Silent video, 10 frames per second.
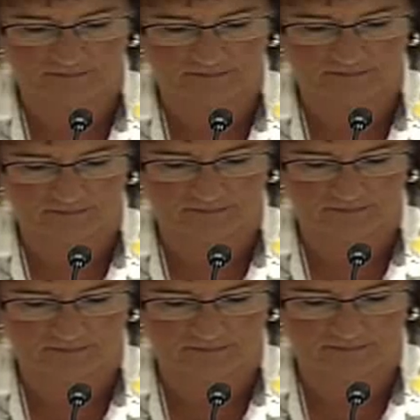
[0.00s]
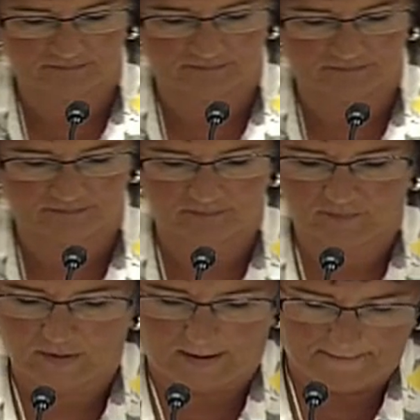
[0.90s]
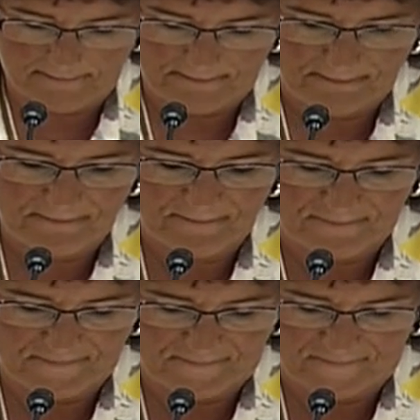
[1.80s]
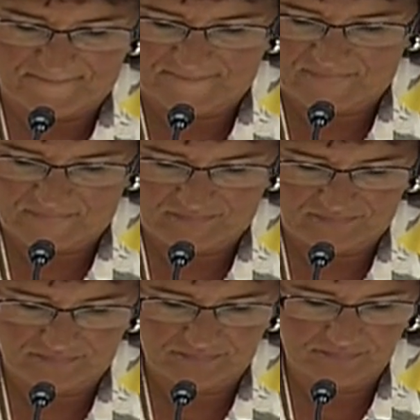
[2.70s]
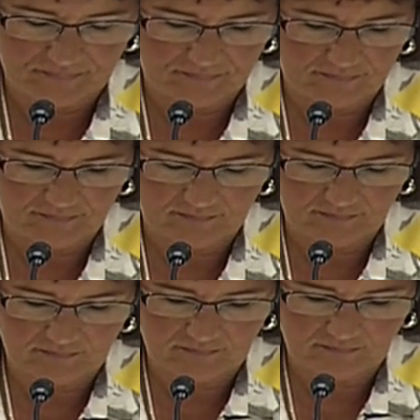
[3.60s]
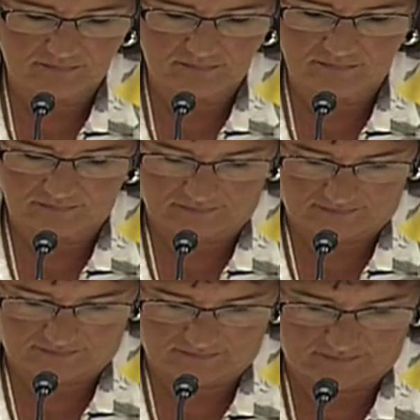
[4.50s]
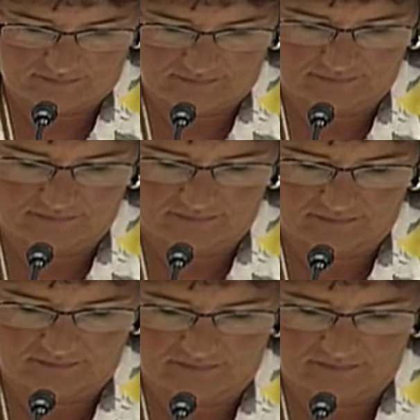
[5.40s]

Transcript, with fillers: I'm very pleased to introduce David Stillman um, from my state of Washington. He is the Assistant